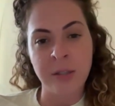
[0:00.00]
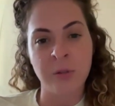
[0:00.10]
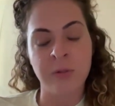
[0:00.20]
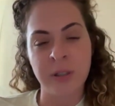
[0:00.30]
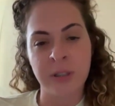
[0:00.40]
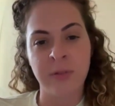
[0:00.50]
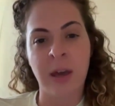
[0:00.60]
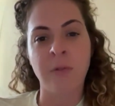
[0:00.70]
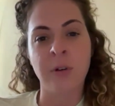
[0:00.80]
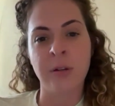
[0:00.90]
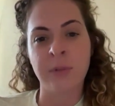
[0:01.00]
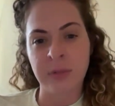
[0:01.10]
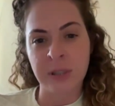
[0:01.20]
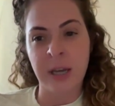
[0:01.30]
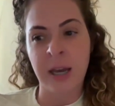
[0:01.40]
it's University of California,
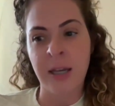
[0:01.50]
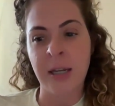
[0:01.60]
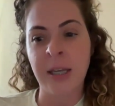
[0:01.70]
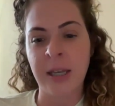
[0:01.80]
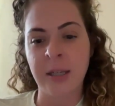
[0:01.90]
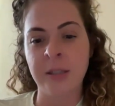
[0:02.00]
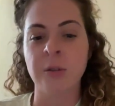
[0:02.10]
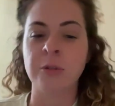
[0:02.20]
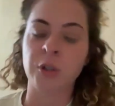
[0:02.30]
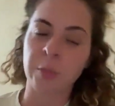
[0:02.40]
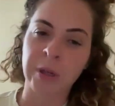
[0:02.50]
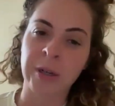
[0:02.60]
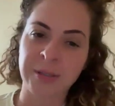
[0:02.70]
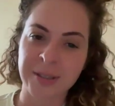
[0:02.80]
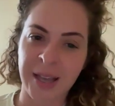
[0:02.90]
Riverside, in social and
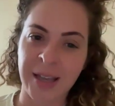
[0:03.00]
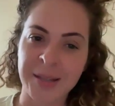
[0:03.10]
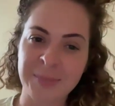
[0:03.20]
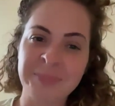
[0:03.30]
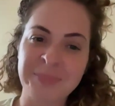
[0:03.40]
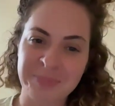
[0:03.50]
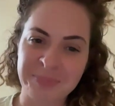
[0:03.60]
political psych.